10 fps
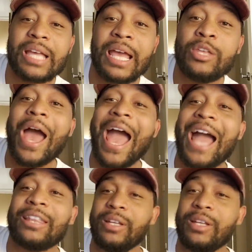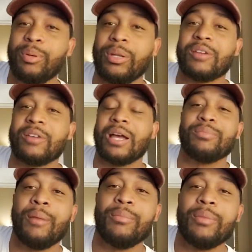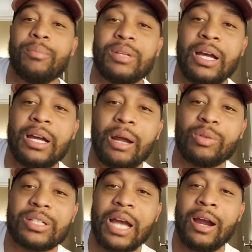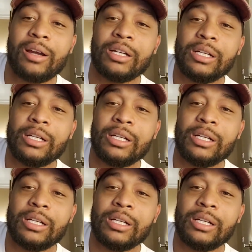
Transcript: And you actively a police officer. I'm done. I retired.